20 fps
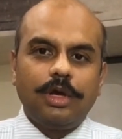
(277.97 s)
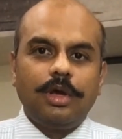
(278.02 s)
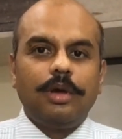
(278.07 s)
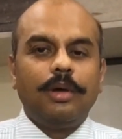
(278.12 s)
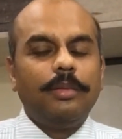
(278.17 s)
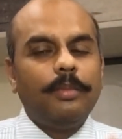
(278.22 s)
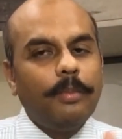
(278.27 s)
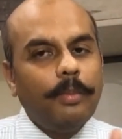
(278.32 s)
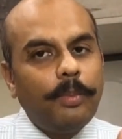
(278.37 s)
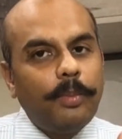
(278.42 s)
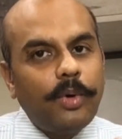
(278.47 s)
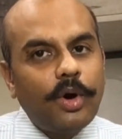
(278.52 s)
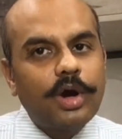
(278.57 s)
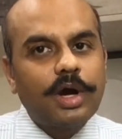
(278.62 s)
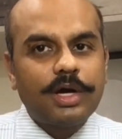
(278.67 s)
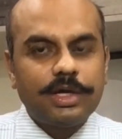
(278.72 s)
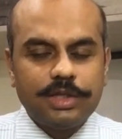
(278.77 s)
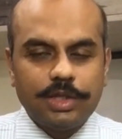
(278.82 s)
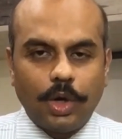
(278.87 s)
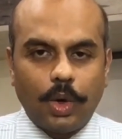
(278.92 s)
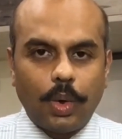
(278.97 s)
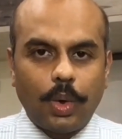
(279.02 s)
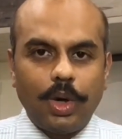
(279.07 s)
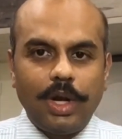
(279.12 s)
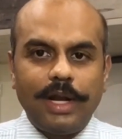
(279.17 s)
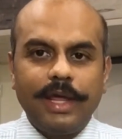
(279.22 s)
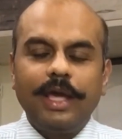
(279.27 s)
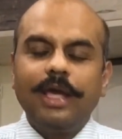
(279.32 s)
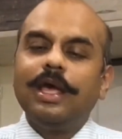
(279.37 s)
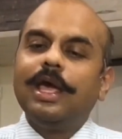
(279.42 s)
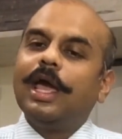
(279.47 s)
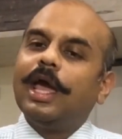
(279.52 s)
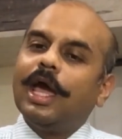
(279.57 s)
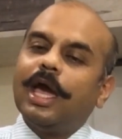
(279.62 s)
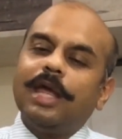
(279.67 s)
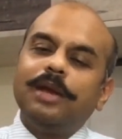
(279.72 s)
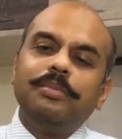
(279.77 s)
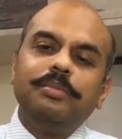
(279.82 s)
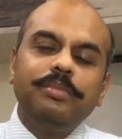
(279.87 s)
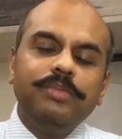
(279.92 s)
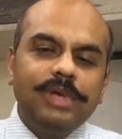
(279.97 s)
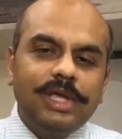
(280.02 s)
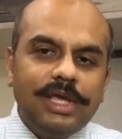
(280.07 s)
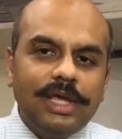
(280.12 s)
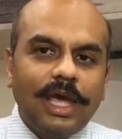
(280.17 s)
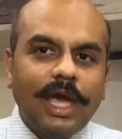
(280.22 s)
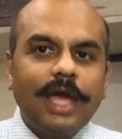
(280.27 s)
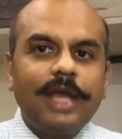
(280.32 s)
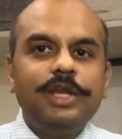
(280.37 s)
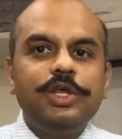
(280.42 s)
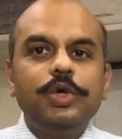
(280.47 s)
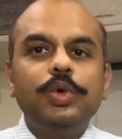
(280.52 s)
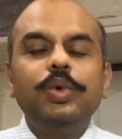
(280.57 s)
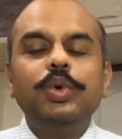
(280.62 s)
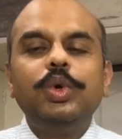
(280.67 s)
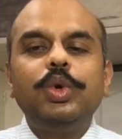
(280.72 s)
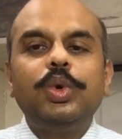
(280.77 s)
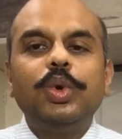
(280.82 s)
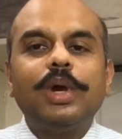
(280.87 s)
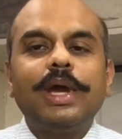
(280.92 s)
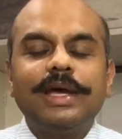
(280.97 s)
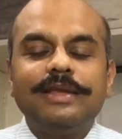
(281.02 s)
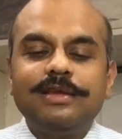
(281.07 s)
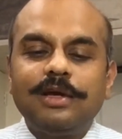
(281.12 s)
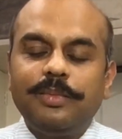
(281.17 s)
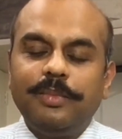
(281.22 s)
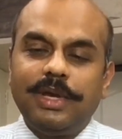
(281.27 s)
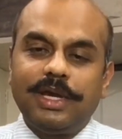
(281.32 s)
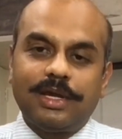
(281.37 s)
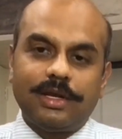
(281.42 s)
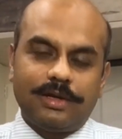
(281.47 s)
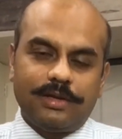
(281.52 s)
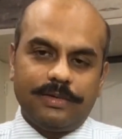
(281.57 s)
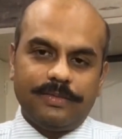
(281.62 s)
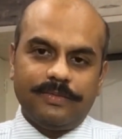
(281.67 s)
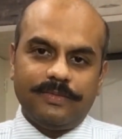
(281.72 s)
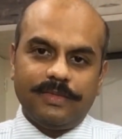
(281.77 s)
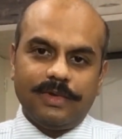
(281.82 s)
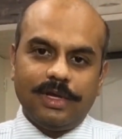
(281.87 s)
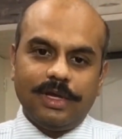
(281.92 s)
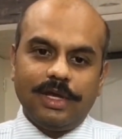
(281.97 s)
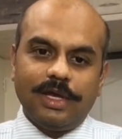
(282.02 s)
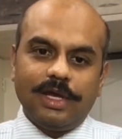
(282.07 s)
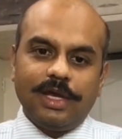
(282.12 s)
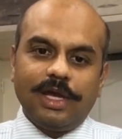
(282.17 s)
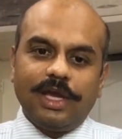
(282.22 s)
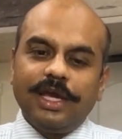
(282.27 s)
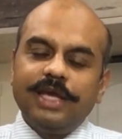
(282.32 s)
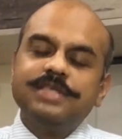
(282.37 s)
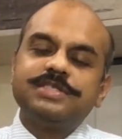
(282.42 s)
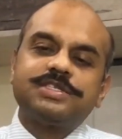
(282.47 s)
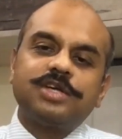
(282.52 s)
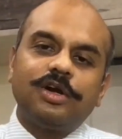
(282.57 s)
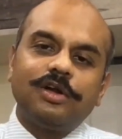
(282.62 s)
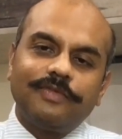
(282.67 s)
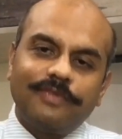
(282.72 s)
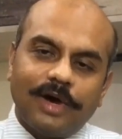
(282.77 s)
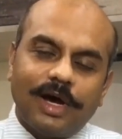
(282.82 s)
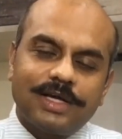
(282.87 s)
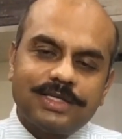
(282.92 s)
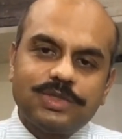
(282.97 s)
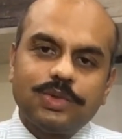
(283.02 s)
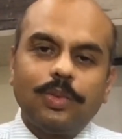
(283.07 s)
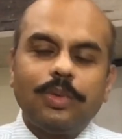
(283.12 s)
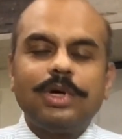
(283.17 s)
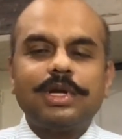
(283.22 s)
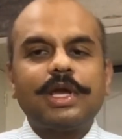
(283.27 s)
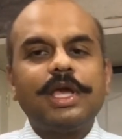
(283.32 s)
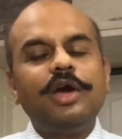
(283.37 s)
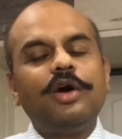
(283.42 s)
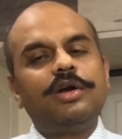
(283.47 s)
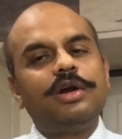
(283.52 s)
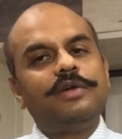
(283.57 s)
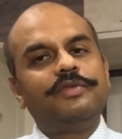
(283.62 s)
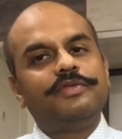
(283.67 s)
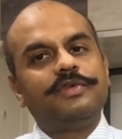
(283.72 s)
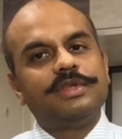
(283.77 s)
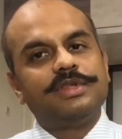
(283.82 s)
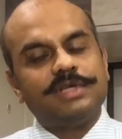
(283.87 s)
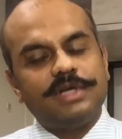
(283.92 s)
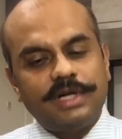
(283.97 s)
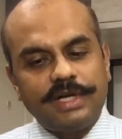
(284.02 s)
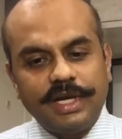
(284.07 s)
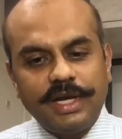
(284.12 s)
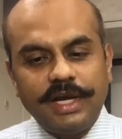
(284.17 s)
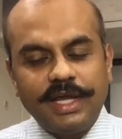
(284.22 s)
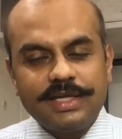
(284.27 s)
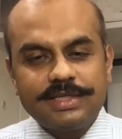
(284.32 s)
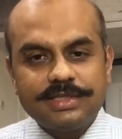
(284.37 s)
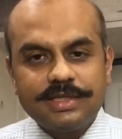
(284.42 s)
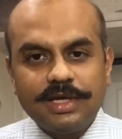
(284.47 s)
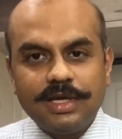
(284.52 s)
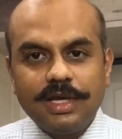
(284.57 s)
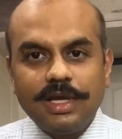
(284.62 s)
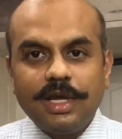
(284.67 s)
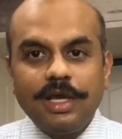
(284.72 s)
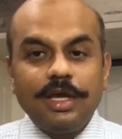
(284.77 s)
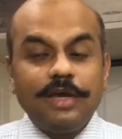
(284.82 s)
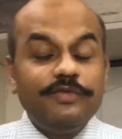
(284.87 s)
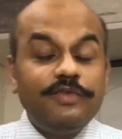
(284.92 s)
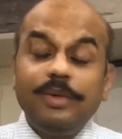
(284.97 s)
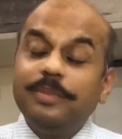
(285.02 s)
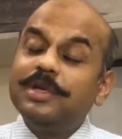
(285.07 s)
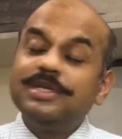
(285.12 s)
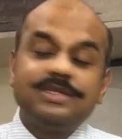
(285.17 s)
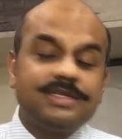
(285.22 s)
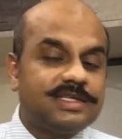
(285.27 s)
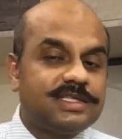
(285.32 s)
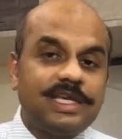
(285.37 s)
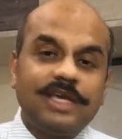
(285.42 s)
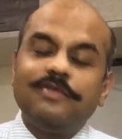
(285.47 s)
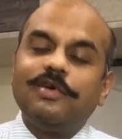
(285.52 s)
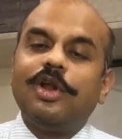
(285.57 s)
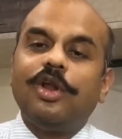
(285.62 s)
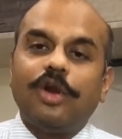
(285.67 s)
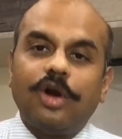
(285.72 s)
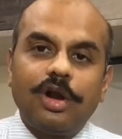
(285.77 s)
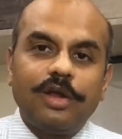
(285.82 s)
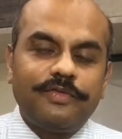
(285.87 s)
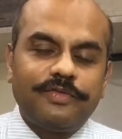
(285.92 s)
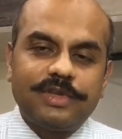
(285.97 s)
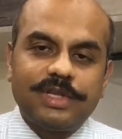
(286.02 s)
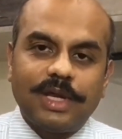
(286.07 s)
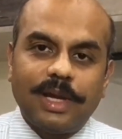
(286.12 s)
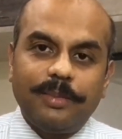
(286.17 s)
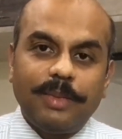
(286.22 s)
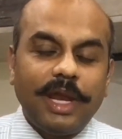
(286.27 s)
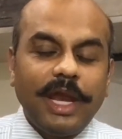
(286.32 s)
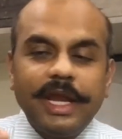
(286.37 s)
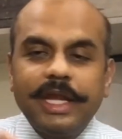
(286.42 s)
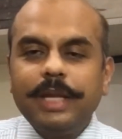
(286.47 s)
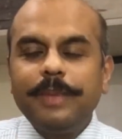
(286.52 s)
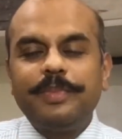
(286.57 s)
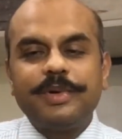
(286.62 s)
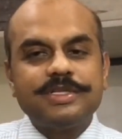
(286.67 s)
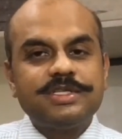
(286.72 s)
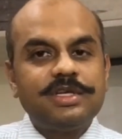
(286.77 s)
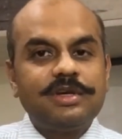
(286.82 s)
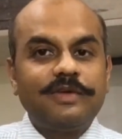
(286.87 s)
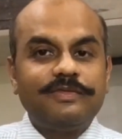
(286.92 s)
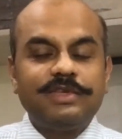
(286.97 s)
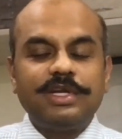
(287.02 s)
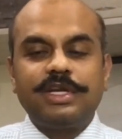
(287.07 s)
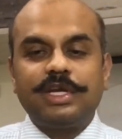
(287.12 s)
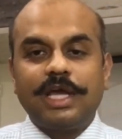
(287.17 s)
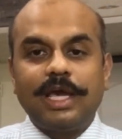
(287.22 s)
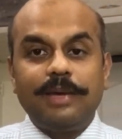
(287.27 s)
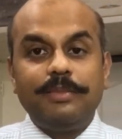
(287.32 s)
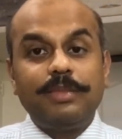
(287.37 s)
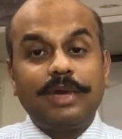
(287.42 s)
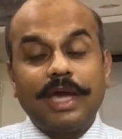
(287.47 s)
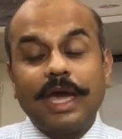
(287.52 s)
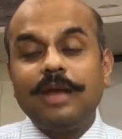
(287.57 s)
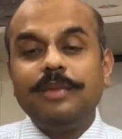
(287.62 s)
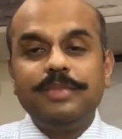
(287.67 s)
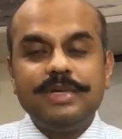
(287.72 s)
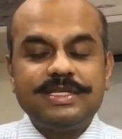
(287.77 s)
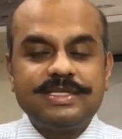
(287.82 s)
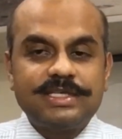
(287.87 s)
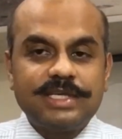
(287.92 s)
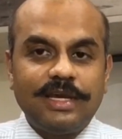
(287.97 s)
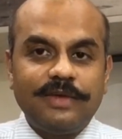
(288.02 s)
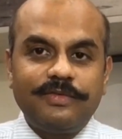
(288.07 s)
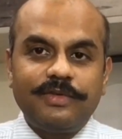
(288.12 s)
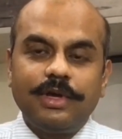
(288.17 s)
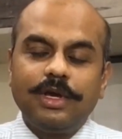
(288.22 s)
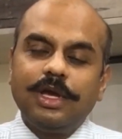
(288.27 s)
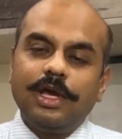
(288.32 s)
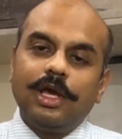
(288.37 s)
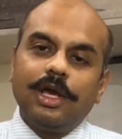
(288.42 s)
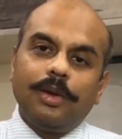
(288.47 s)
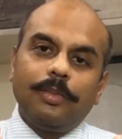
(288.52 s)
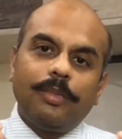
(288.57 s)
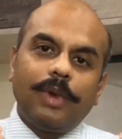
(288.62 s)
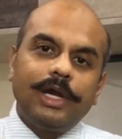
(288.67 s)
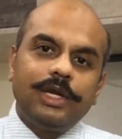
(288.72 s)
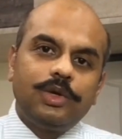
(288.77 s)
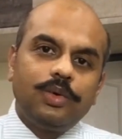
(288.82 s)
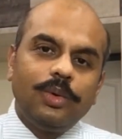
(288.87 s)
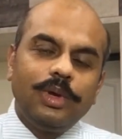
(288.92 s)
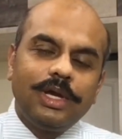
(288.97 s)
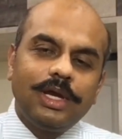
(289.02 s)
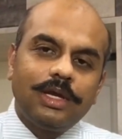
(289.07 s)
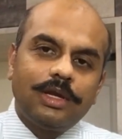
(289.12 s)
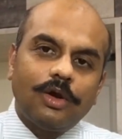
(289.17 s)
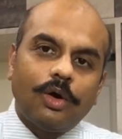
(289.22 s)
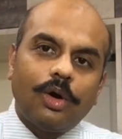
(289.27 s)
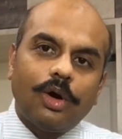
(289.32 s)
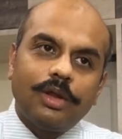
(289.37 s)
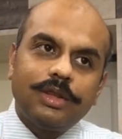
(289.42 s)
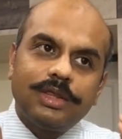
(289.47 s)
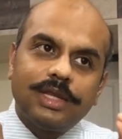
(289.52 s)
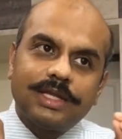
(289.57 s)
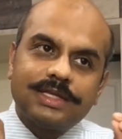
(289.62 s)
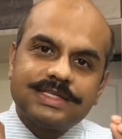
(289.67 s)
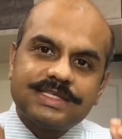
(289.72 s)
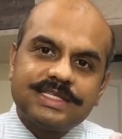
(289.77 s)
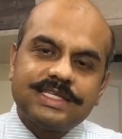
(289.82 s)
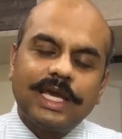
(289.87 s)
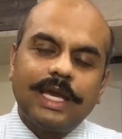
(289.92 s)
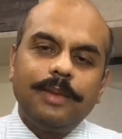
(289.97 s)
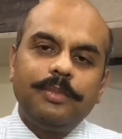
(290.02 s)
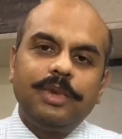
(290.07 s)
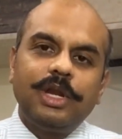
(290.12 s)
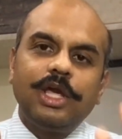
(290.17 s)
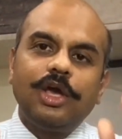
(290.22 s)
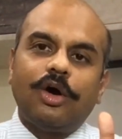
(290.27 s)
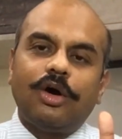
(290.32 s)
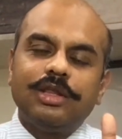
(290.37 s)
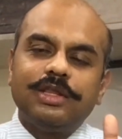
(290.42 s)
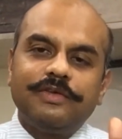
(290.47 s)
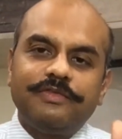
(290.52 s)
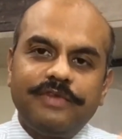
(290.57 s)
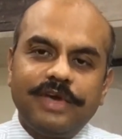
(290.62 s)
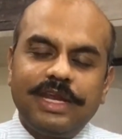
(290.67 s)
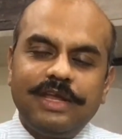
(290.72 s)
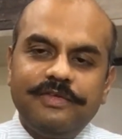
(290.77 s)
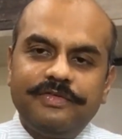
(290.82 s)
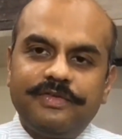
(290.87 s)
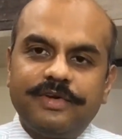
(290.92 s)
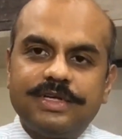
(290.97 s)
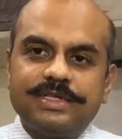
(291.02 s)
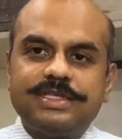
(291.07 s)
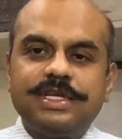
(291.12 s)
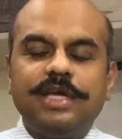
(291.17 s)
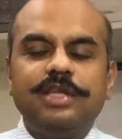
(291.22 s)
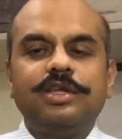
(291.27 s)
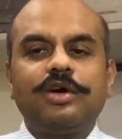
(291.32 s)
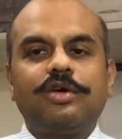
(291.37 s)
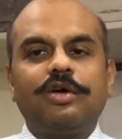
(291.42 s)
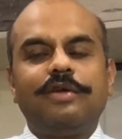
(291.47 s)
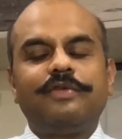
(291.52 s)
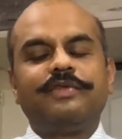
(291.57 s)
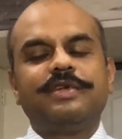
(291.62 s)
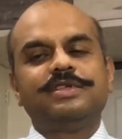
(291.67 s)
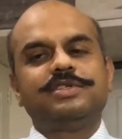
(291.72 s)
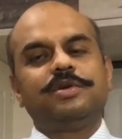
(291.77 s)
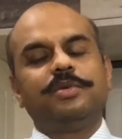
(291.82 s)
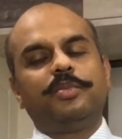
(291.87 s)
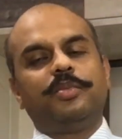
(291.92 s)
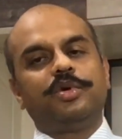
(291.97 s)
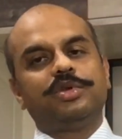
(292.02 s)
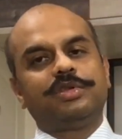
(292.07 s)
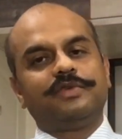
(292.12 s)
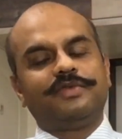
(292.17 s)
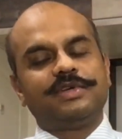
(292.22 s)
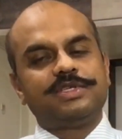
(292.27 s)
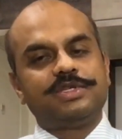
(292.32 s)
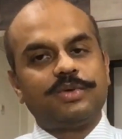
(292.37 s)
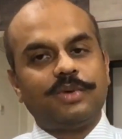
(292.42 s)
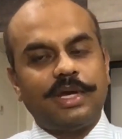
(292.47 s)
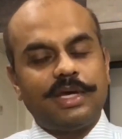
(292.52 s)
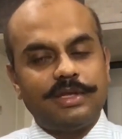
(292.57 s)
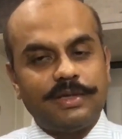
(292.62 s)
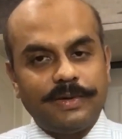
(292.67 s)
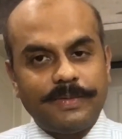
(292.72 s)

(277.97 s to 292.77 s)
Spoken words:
book the whole day, and me and you together make it? Instead of us working on it for 30 days, we may just save a lot of time. 80% of the time can be saved by doing it on that same day, on the very first day in the conference room, both of us together.